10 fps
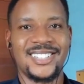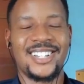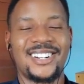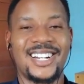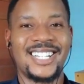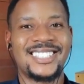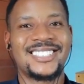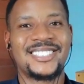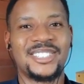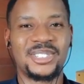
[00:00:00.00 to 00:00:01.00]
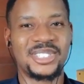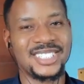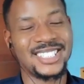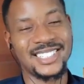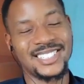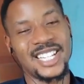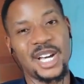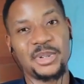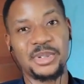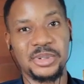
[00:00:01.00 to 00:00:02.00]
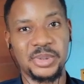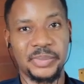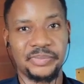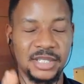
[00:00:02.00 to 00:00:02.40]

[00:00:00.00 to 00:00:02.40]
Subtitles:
Alright, so that is how you